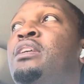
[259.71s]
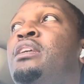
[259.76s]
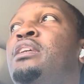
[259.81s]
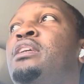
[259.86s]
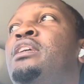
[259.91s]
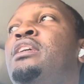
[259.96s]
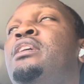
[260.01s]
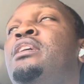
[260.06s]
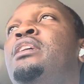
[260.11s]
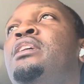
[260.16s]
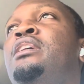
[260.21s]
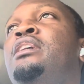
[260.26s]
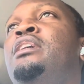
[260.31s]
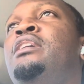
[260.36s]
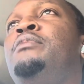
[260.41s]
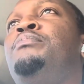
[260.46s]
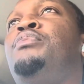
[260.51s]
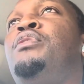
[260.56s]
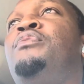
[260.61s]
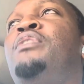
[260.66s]

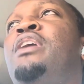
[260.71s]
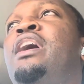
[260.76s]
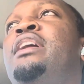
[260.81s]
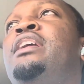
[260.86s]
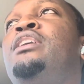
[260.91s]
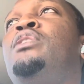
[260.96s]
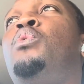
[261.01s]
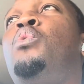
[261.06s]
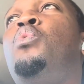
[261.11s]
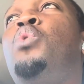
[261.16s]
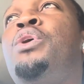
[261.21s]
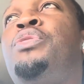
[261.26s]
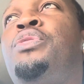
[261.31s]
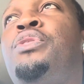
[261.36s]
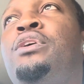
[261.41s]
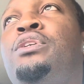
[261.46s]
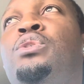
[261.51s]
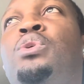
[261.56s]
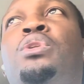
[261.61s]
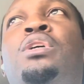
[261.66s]
He provided
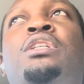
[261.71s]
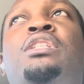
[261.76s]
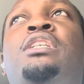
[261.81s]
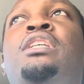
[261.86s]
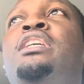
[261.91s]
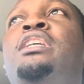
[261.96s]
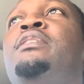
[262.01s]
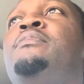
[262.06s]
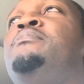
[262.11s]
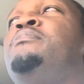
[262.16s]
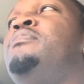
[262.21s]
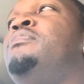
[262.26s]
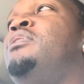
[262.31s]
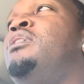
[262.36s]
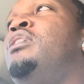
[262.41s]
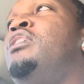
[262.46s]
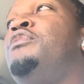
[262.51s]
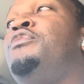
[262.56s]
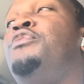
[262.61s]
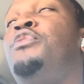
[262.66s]
width to the team,
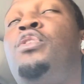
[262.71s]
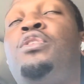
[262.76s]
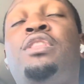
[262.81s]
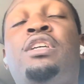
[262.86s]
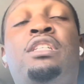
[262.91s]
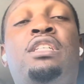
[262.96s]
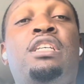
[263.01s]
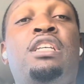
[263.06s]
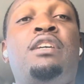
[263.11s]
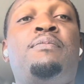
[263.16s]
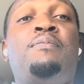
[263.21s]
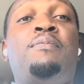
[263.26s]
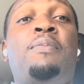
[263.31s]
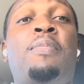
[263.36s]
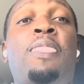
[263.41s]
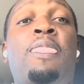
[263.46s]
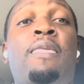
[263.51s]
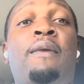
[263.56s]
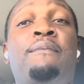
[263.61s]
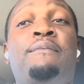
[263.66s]
or for the team.
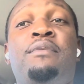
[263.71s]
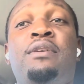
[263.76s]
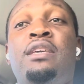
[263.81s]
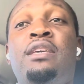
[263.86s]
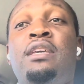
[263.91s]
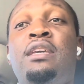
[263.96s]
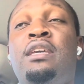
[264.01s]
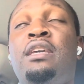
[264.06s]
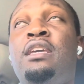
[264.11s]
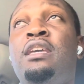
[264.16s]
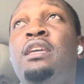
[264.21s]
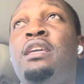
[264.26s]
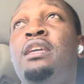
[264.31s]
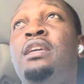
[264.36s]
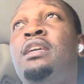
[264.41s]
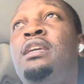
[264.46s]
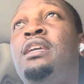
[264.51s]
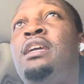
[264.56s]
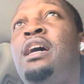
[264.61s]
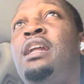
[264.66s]

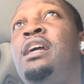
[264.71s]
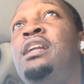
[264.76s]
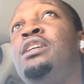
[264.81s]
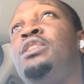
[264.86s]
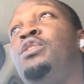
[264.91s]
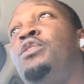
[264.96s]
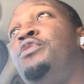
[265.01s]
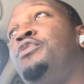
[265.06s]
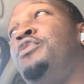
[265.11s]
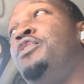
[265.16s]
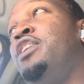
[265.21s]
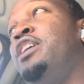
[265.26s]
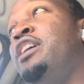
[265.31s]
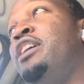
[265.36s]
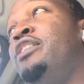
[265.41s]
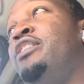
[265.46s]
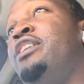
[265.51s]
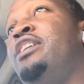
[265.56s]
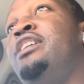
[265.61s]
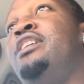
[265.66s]
He had a little
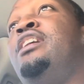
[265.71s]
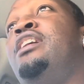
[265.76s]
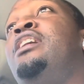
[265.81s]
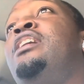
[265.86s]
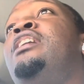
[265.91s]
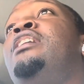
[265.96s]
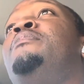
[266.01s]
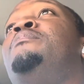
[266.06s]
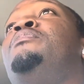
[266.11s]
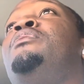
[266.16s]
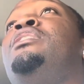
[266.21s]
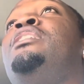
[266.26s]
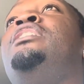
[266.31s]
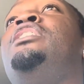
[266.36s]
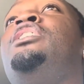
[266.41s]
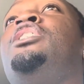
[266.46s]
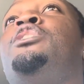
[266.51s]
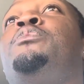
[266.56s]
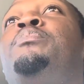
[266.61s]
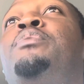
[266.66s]
flair in
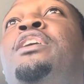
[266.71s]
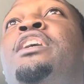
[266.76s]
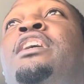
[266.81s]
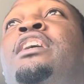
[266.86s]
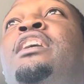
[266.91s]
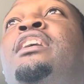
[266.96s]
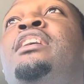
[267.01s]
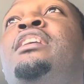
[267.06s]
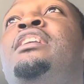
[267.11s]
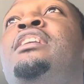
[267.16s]
his play.